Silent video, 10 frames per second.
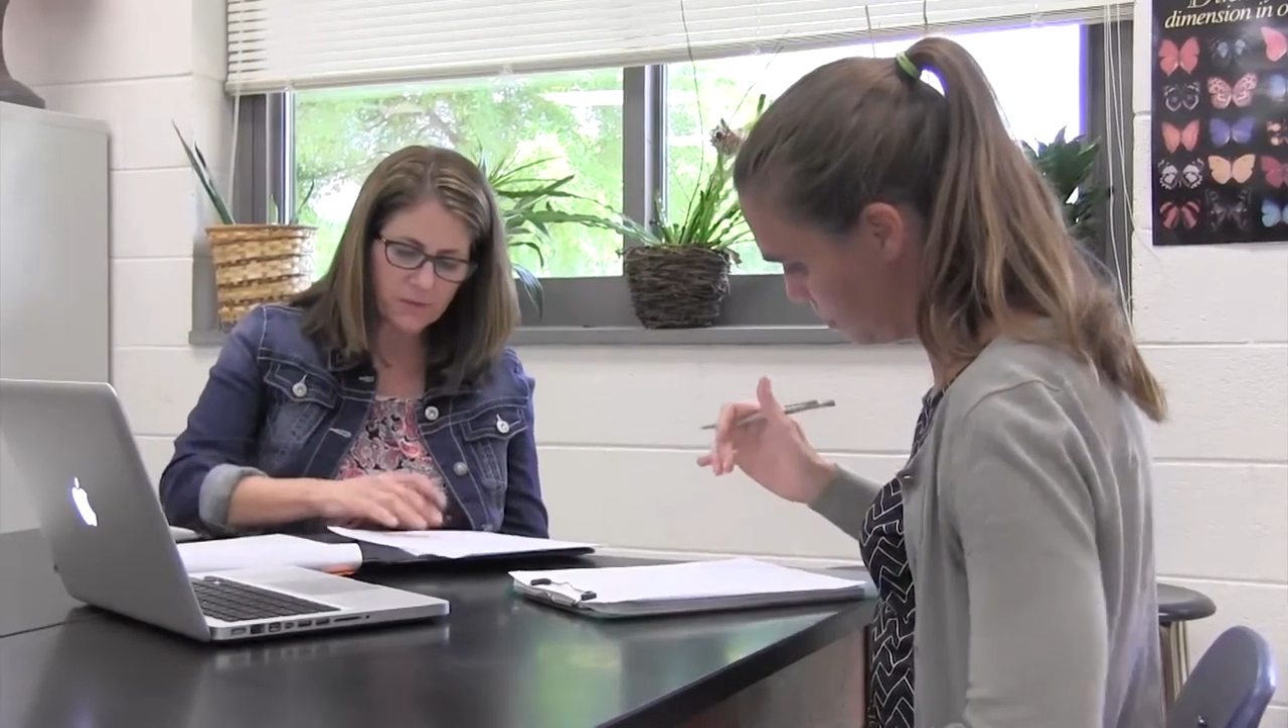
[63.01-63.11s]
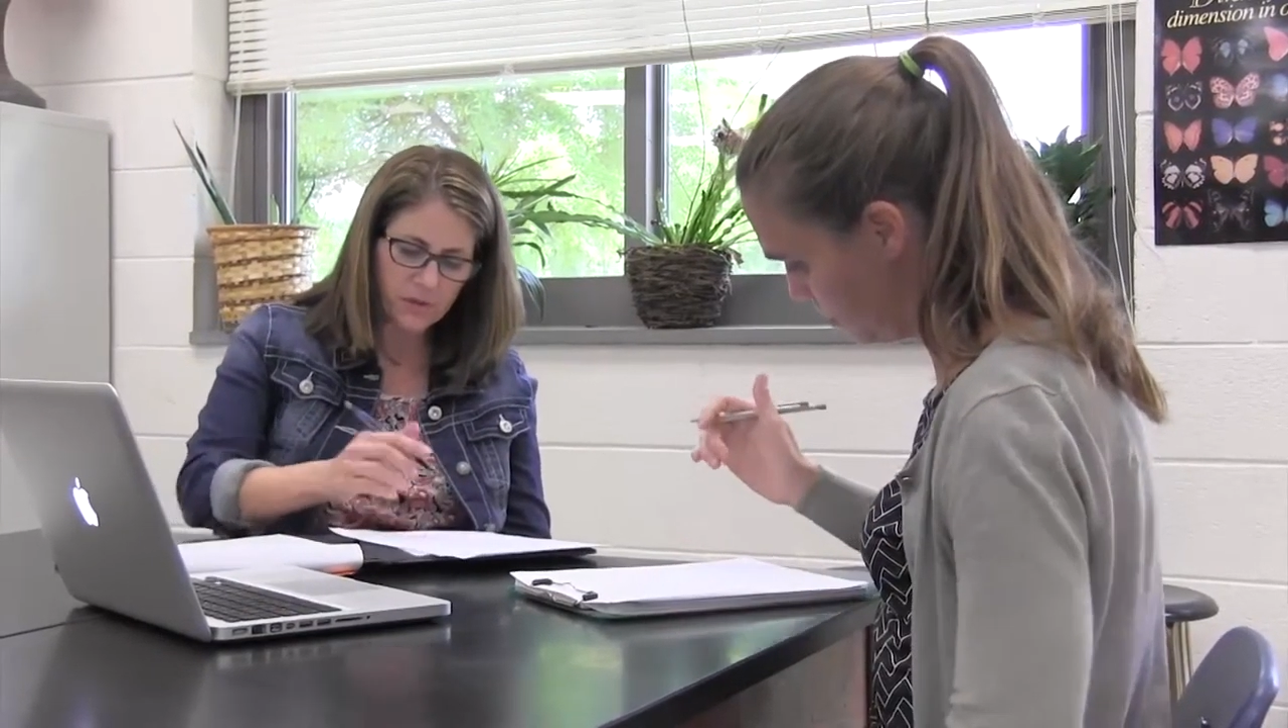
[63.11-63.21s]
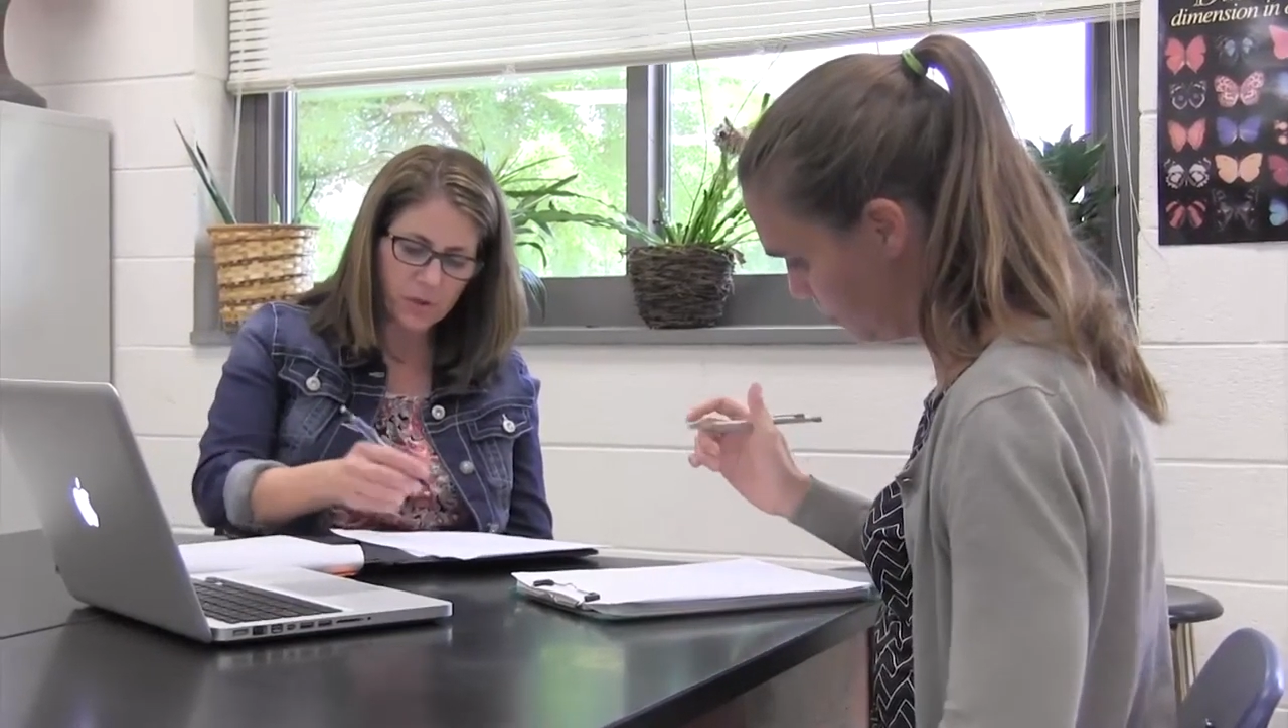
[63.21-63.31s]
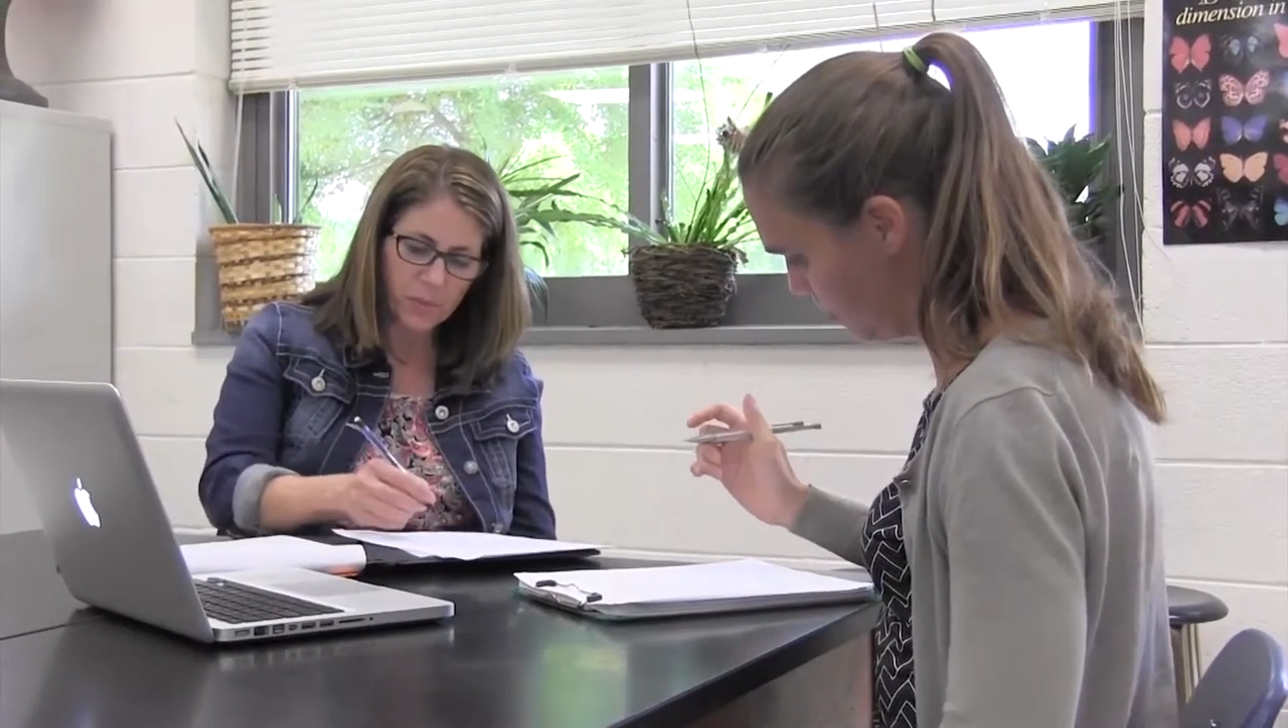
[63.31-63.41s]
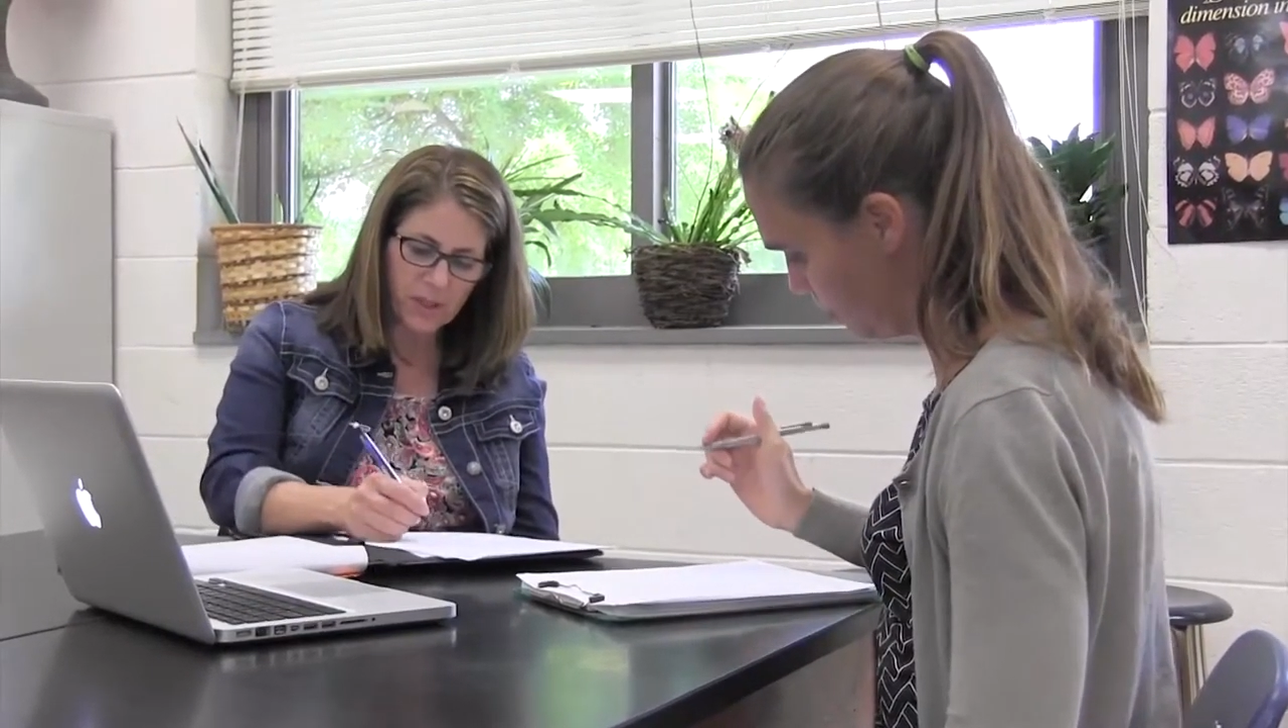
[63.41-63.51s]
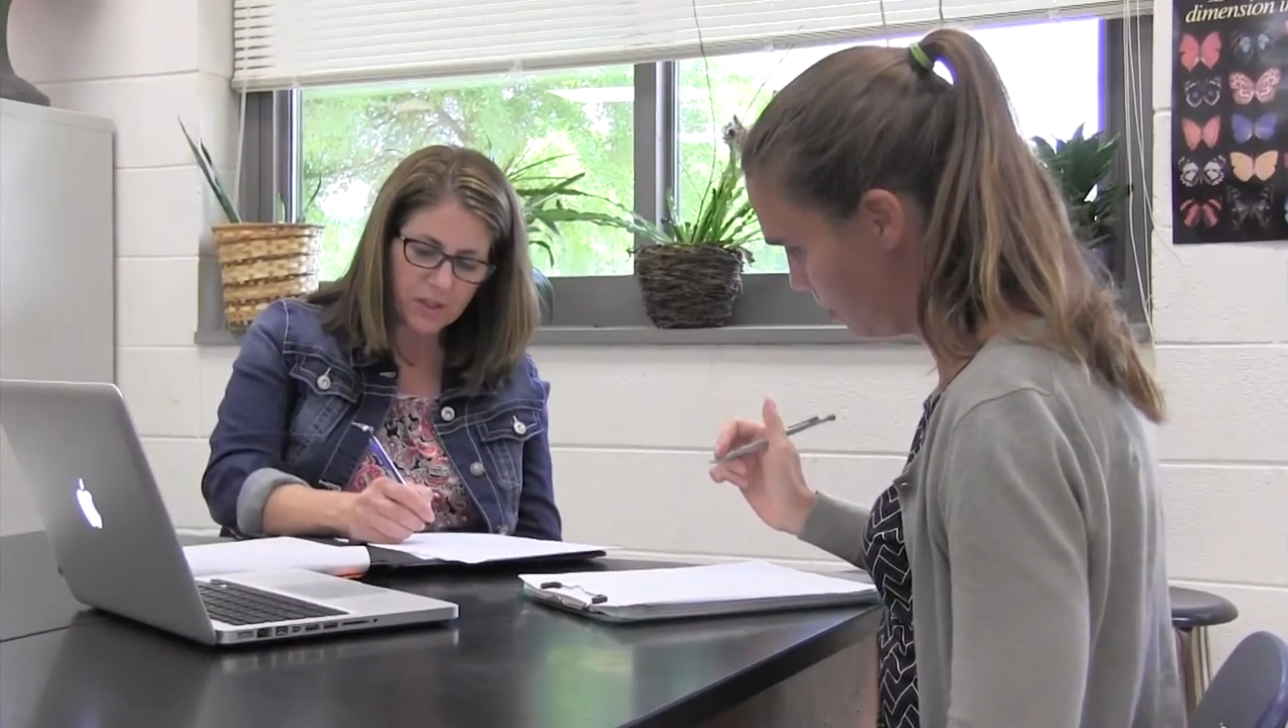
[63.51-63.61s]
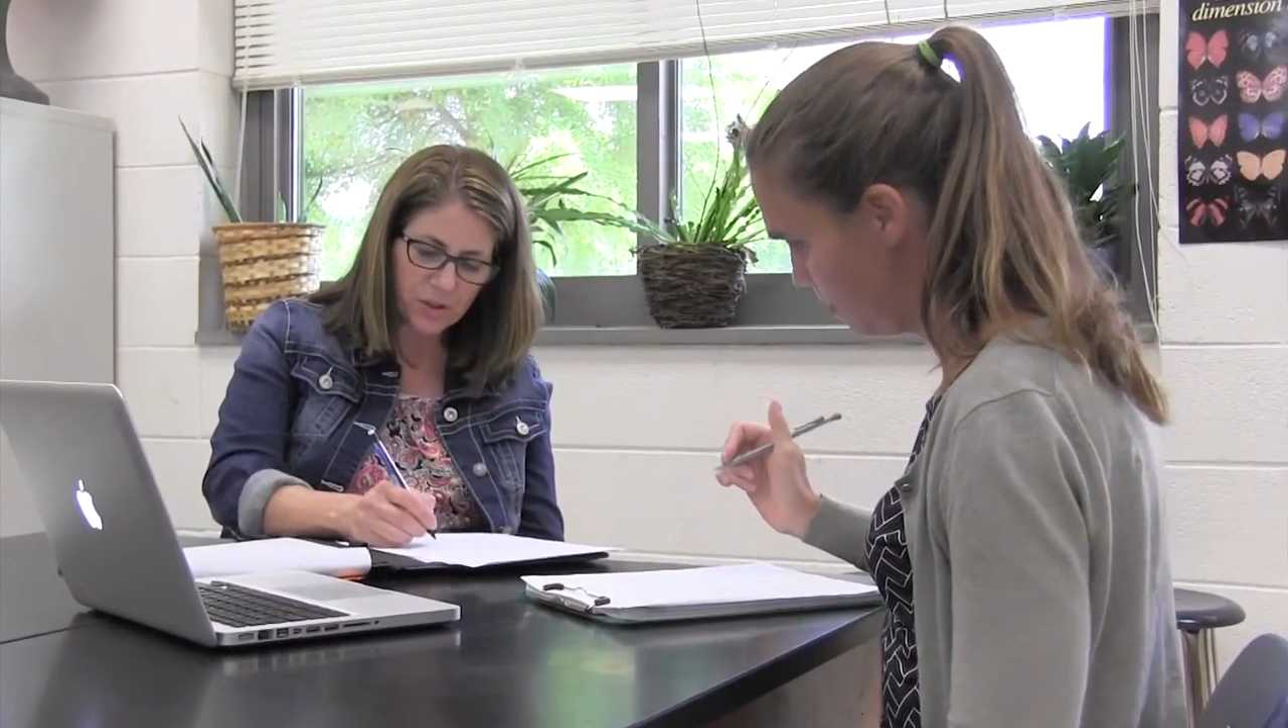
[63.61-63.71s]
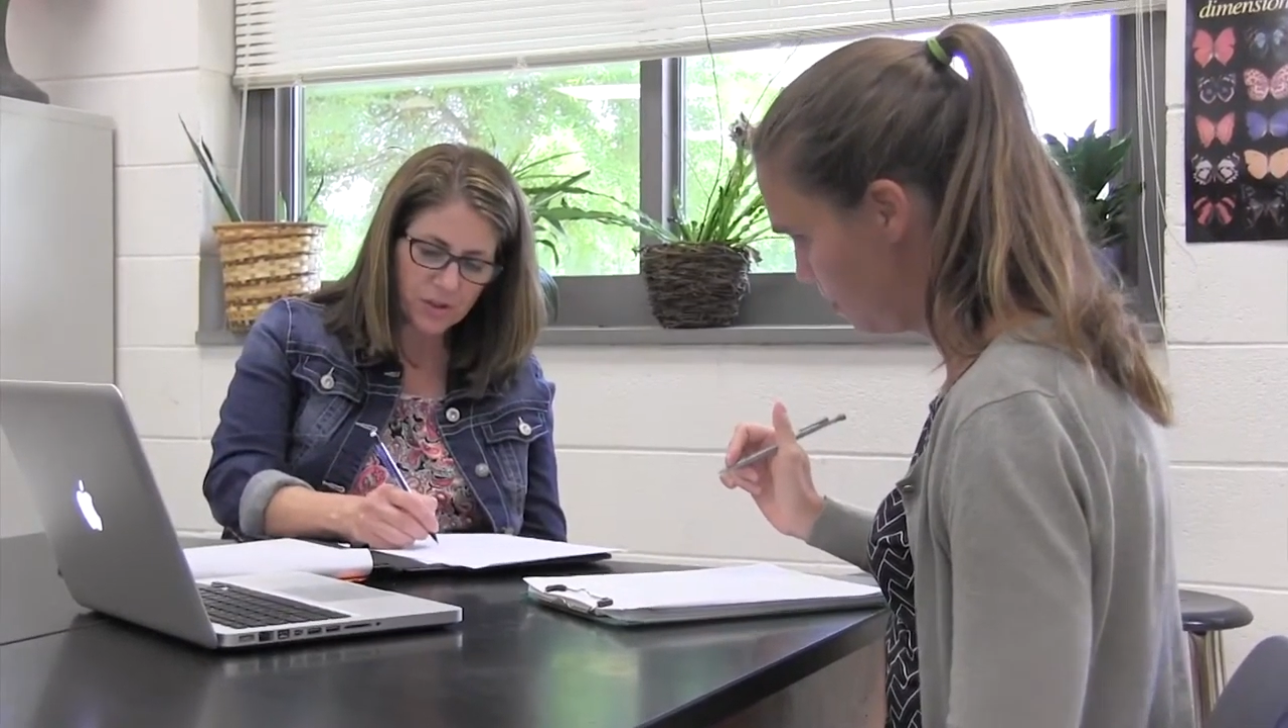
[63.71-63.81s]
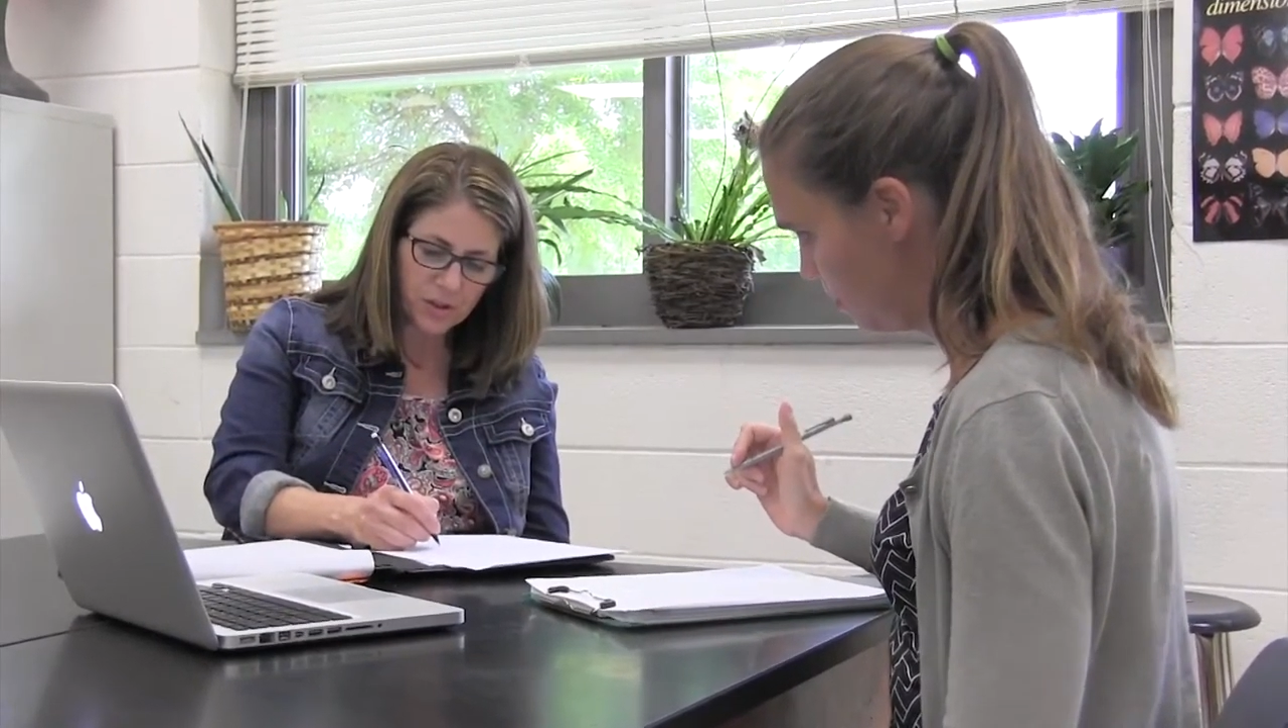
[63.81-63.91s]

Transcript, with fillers: shared vision